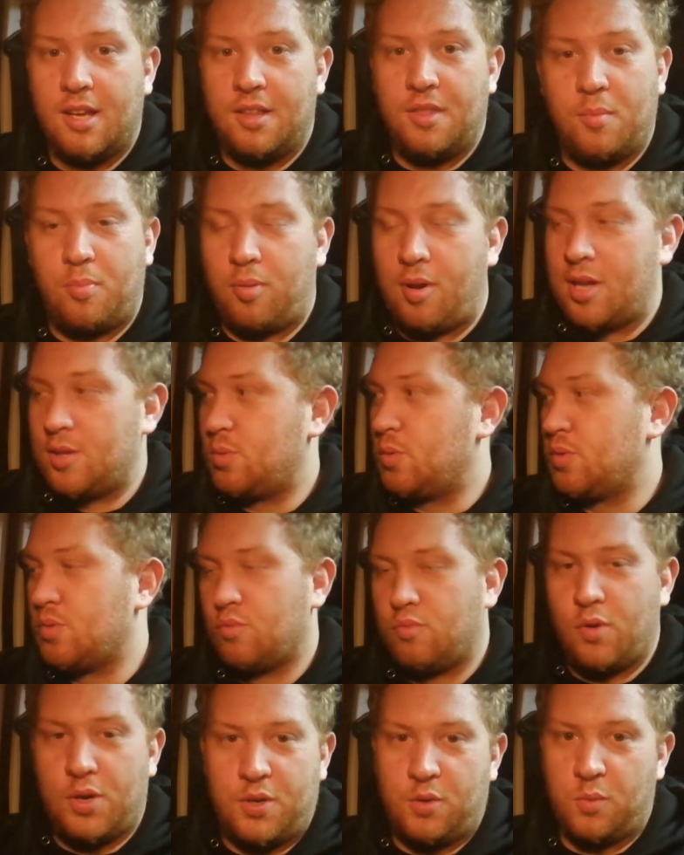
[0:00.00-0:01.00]
the place was
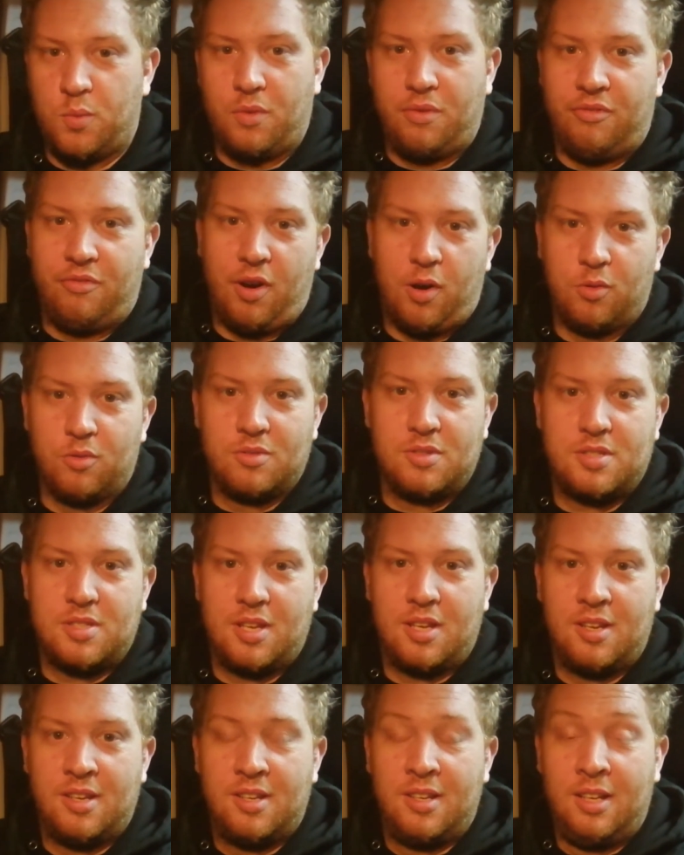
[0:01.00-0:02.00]
riddled with
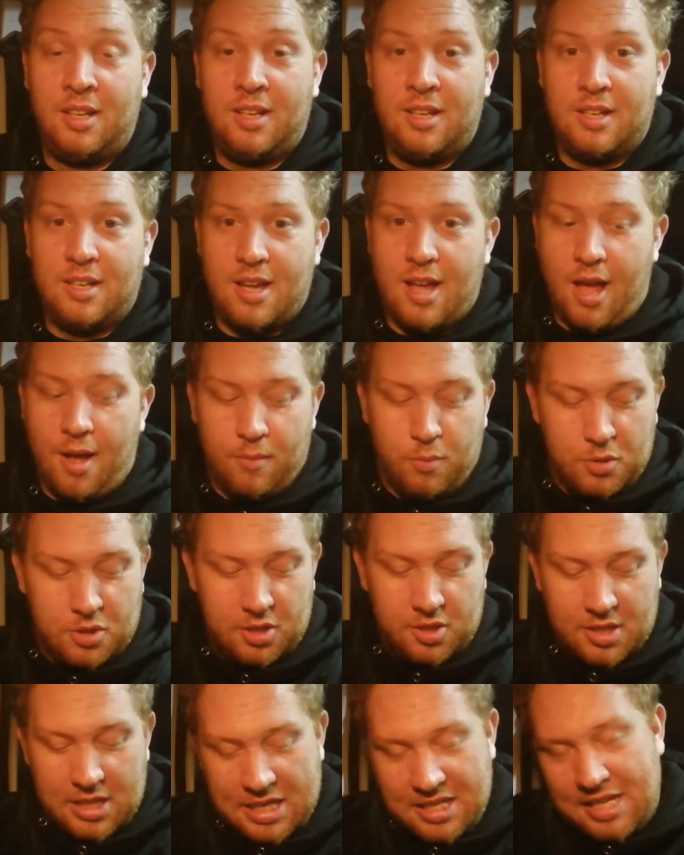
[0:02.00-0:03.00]
faults, which
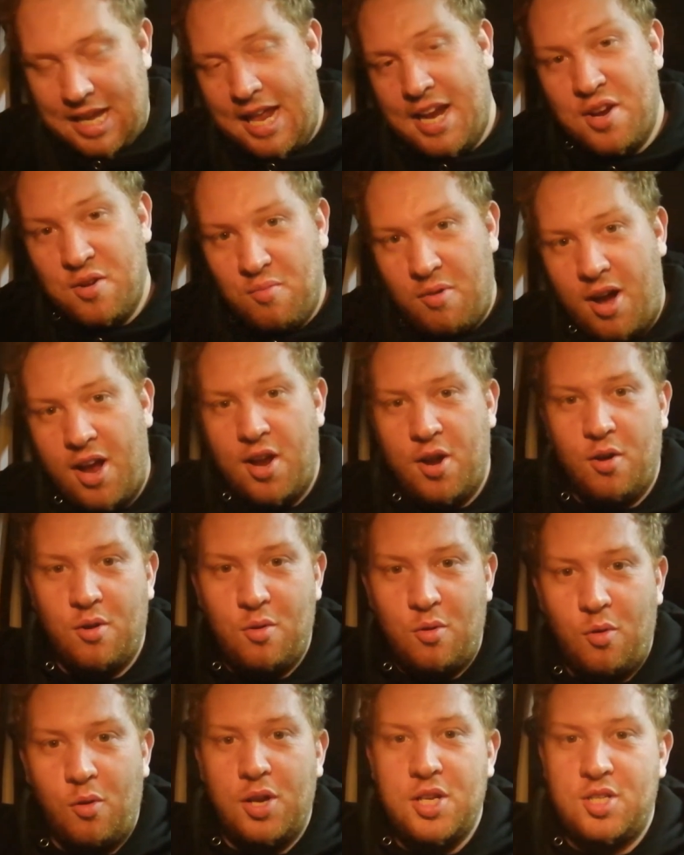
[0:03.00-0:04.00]
is exactly why I
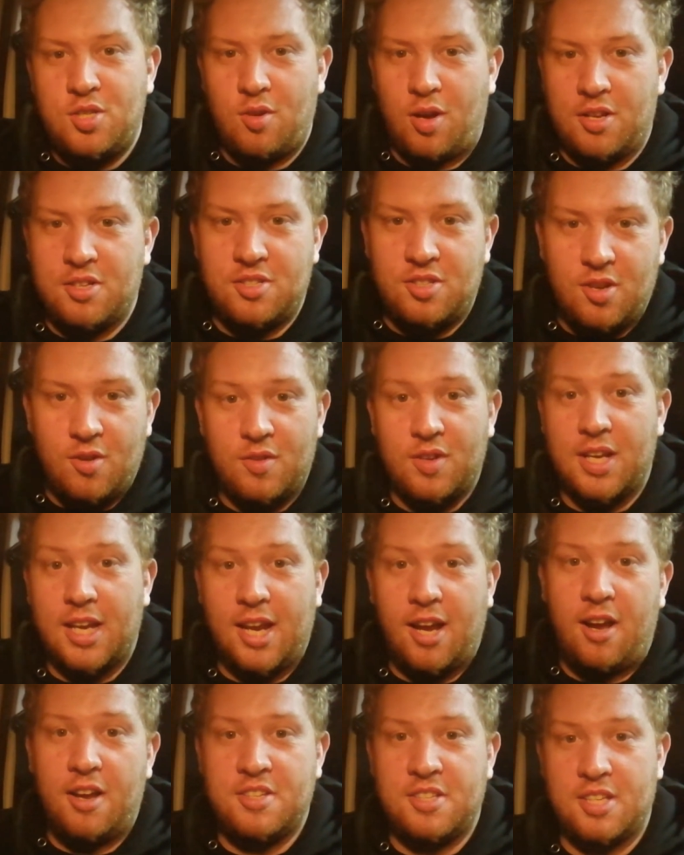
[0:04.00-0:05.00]
always try to do an
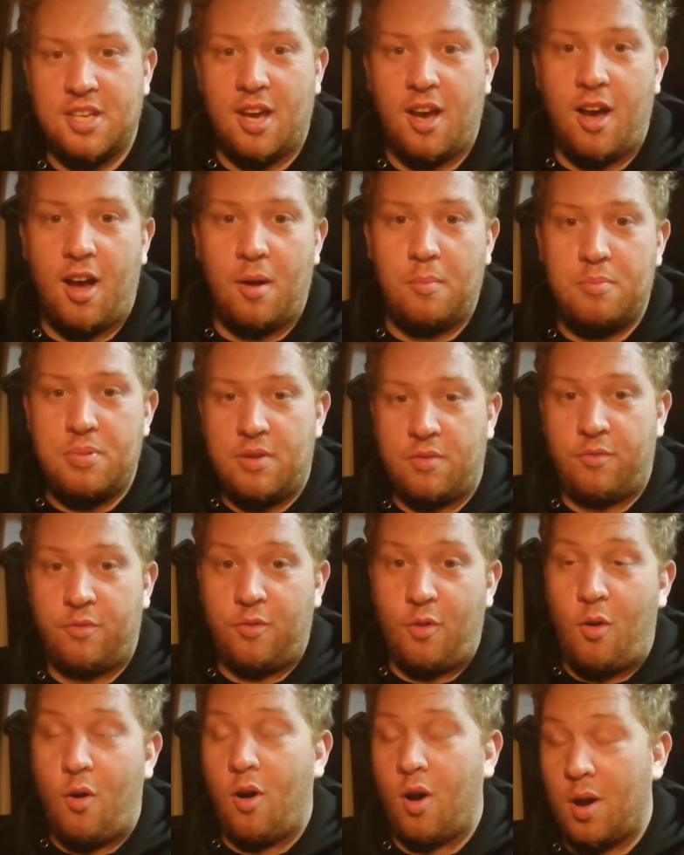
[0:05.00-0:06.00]
EICR
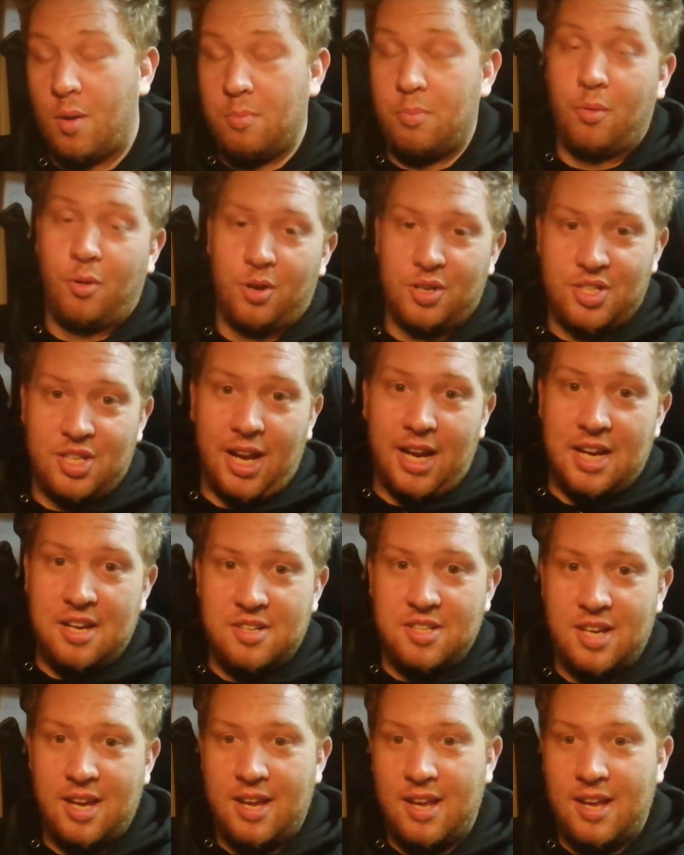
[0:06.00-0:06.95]
before a board change.